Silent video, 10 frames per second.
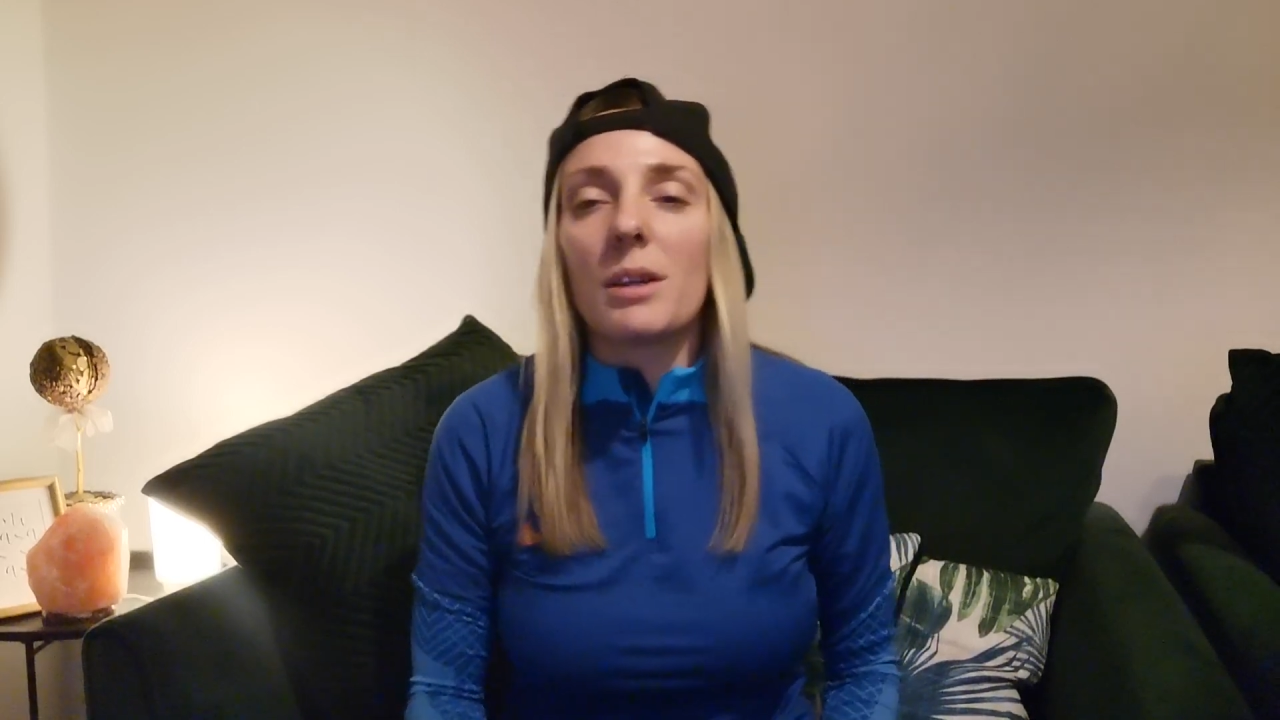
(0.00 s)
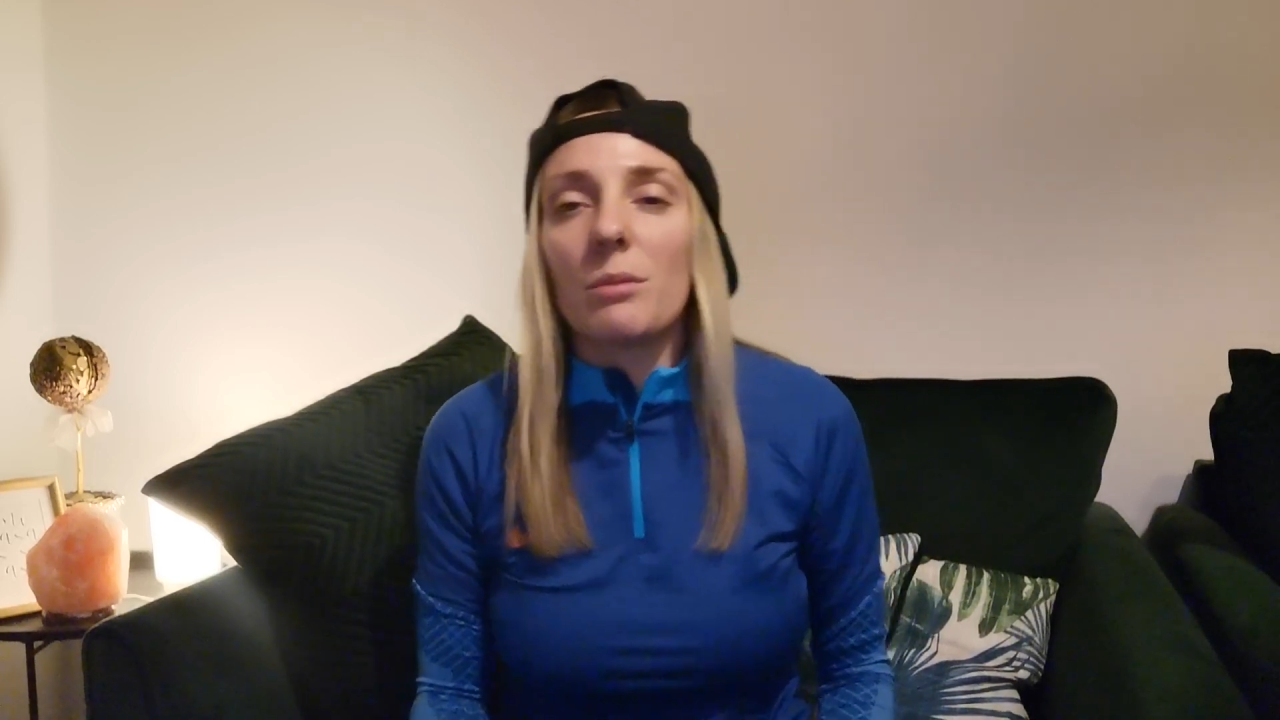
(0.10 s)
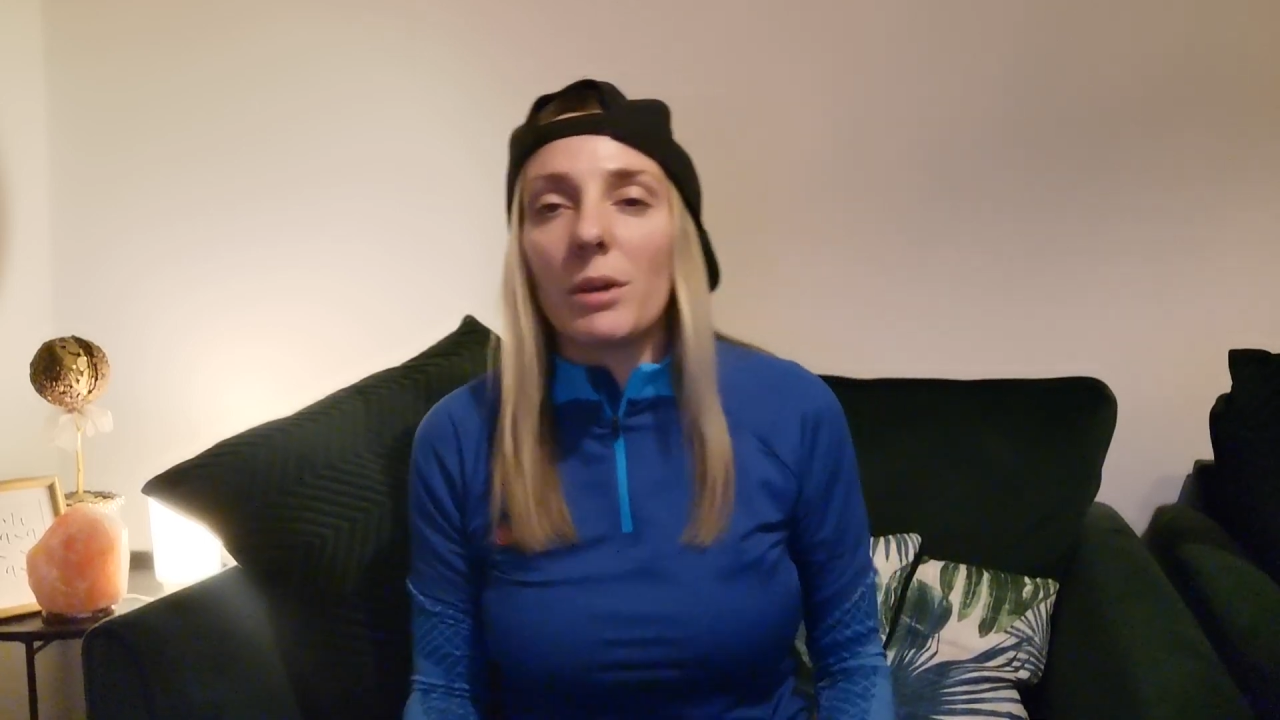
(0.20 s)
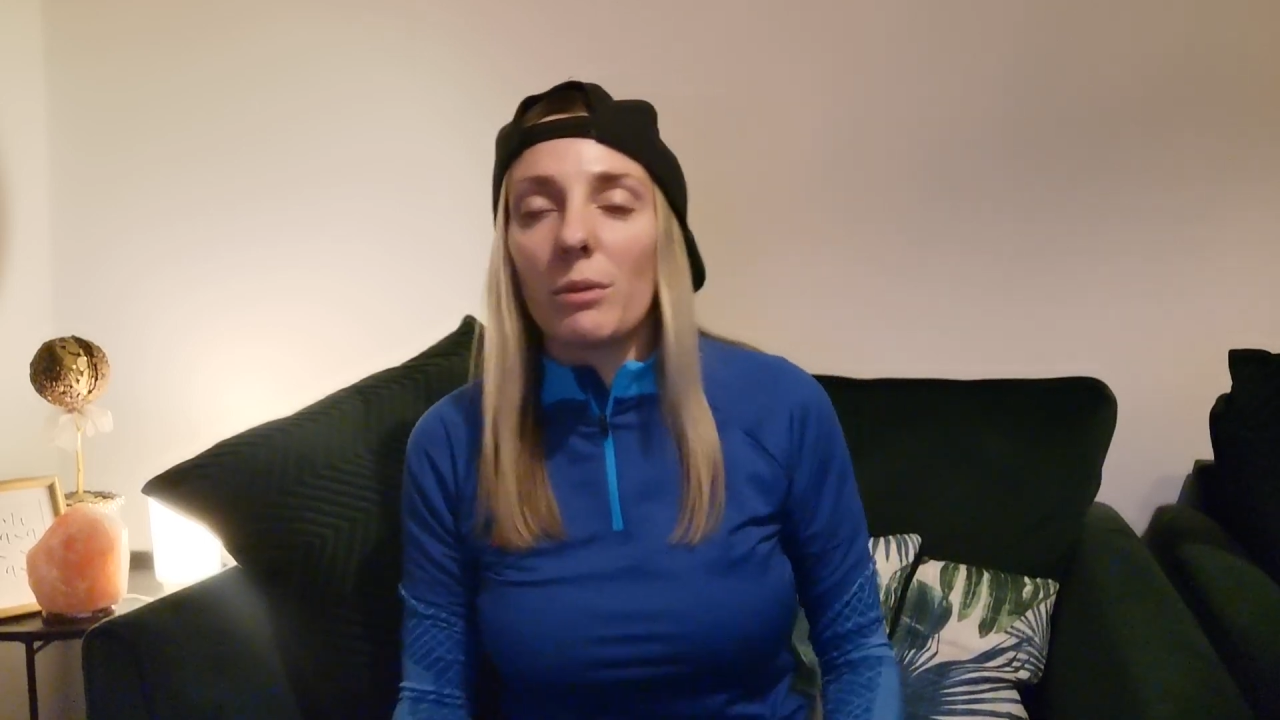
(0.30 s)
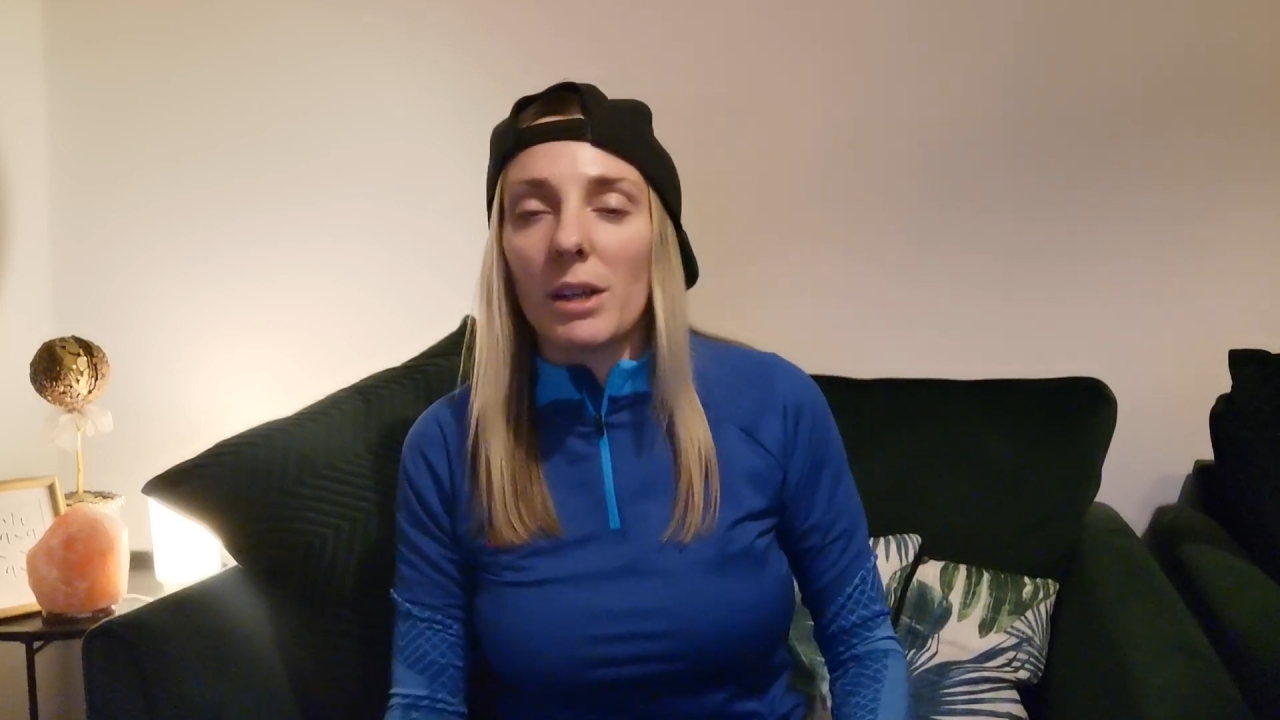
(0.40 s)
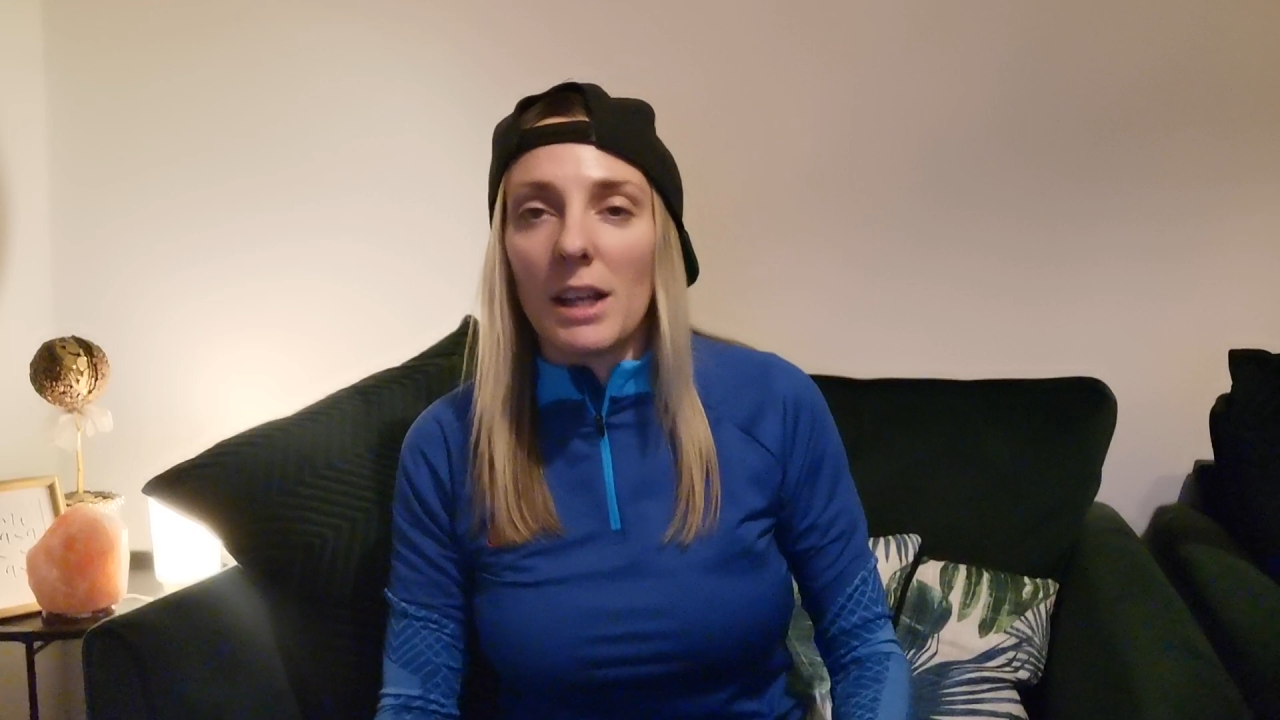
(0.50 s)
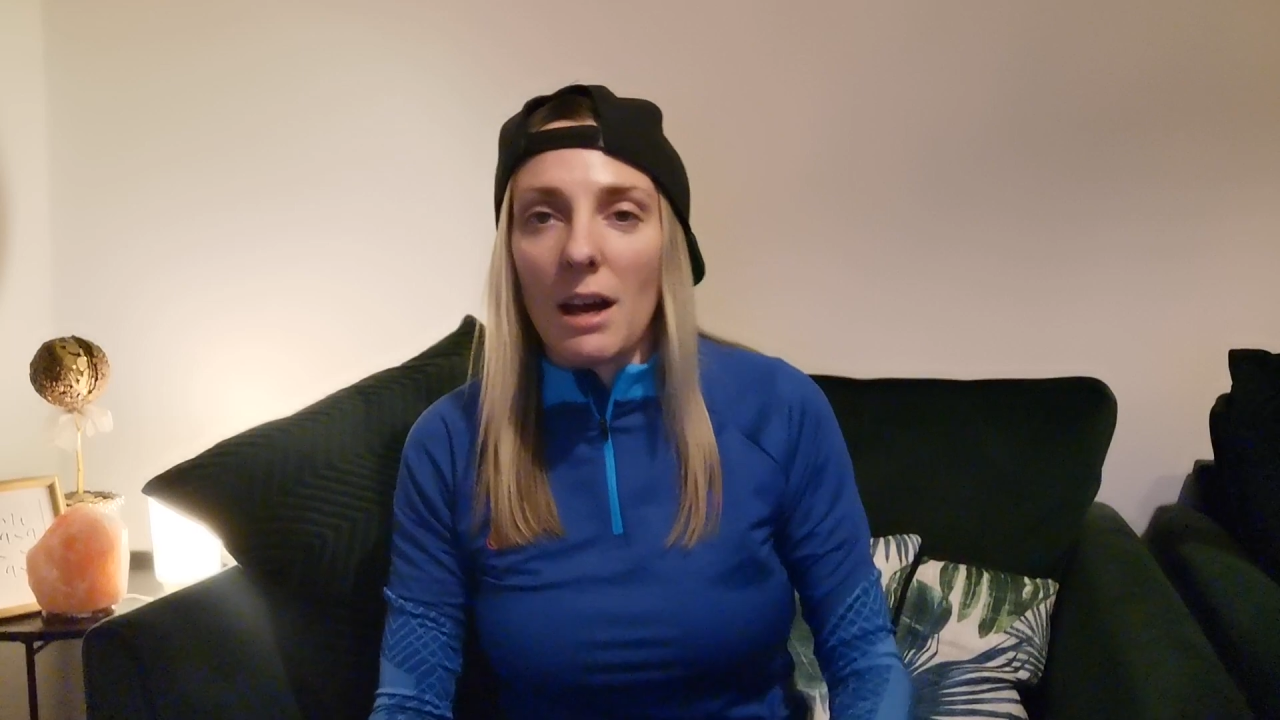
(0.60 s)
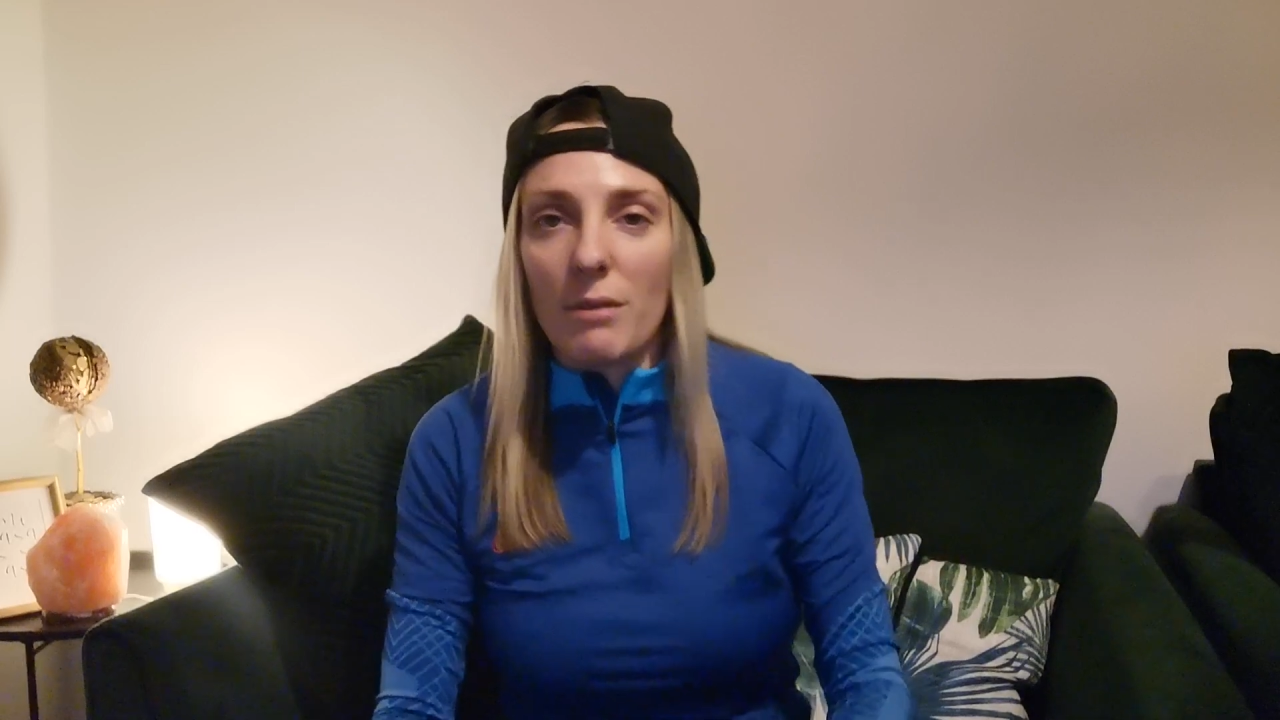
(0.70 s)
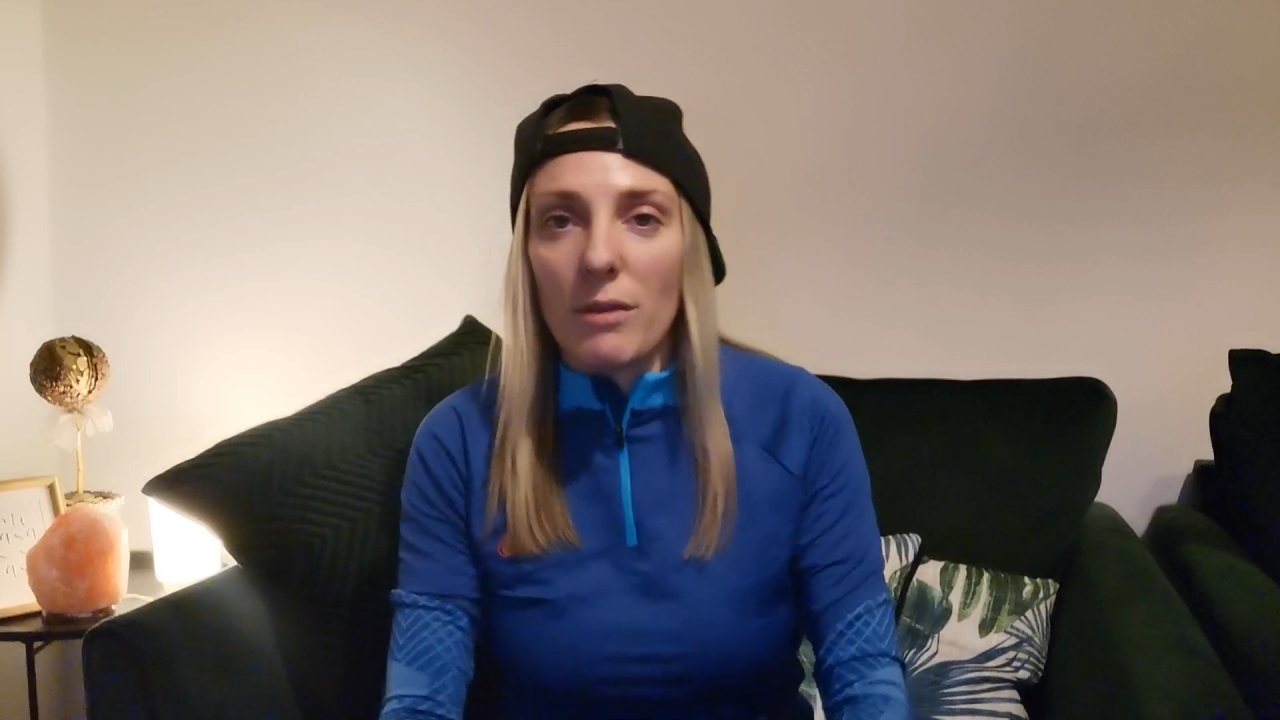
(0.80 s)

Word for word: we we really have